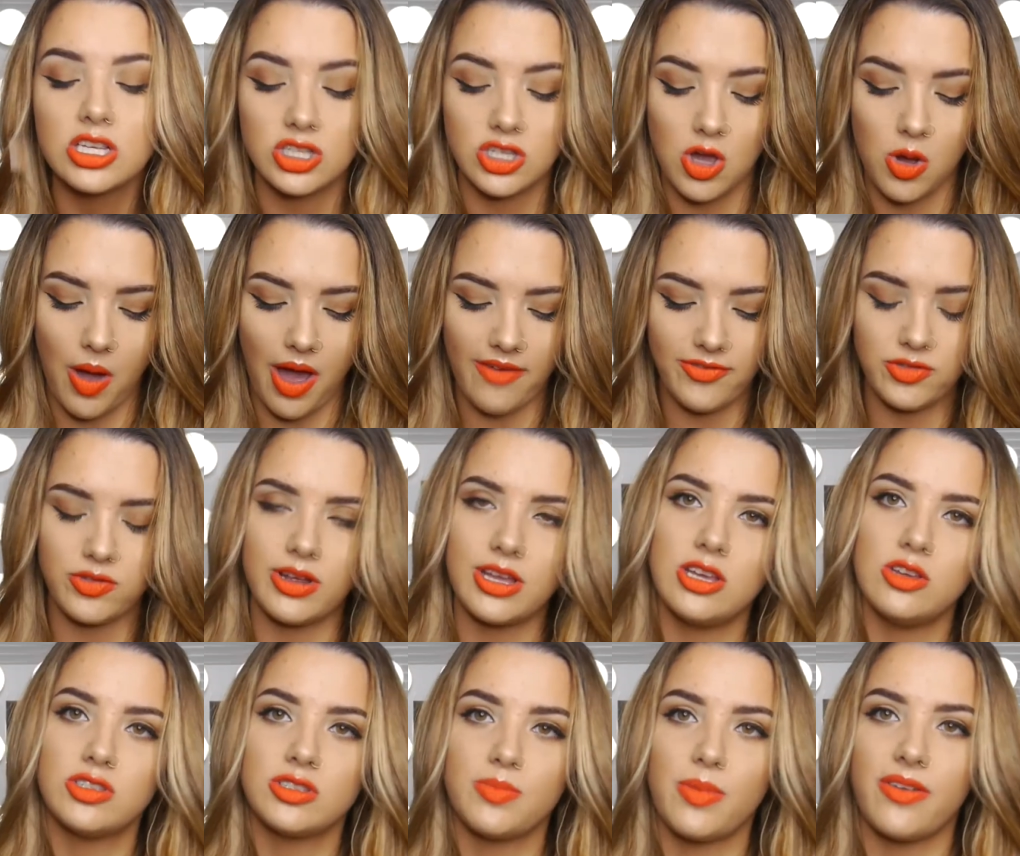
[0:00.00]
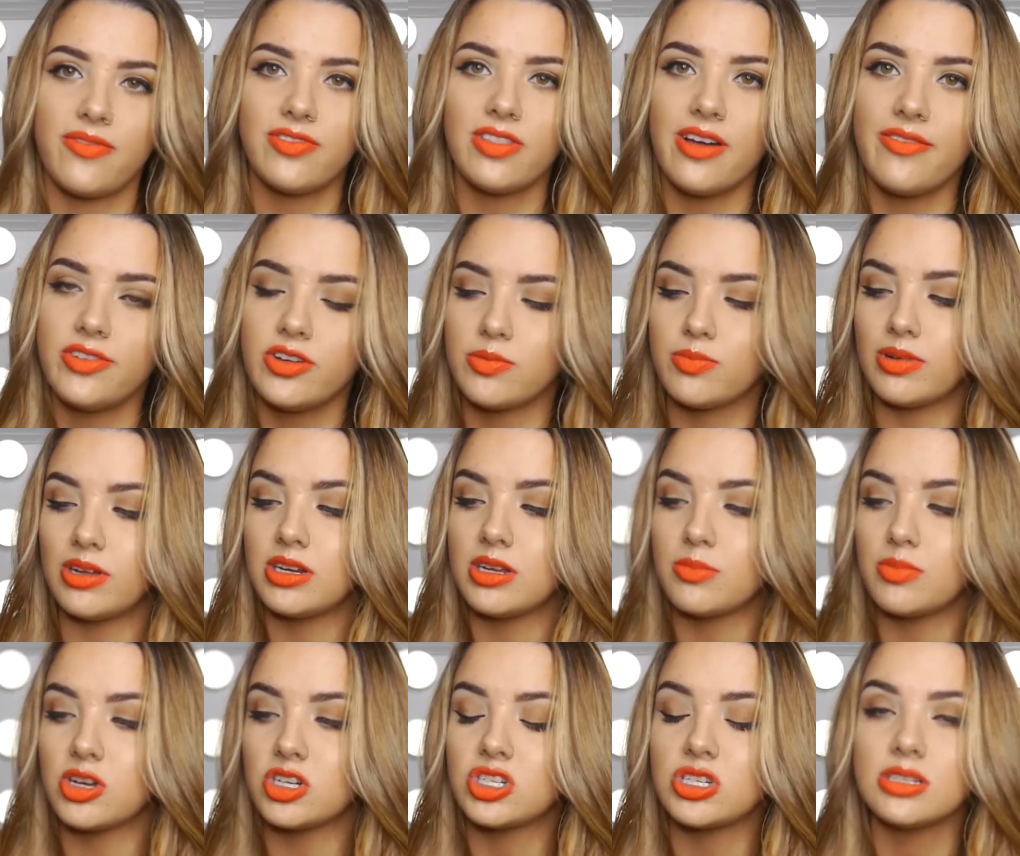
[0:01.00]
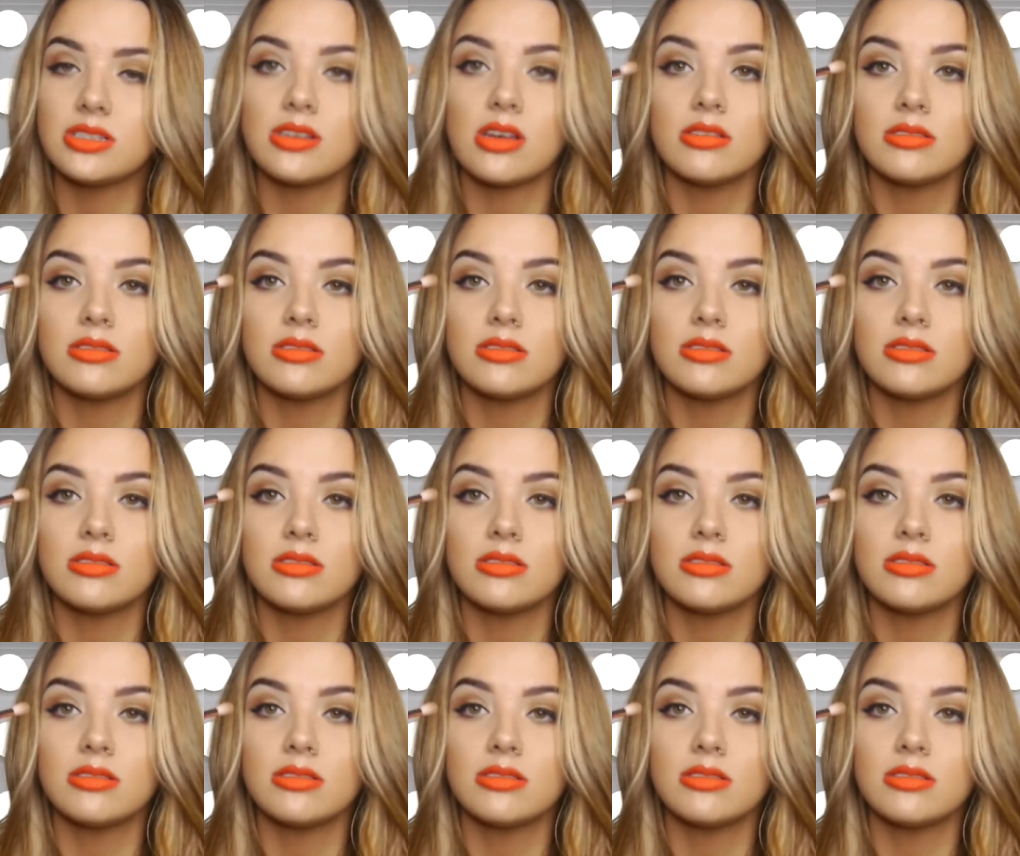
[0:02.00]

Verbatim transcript: So after I use my fluffier blending brushes,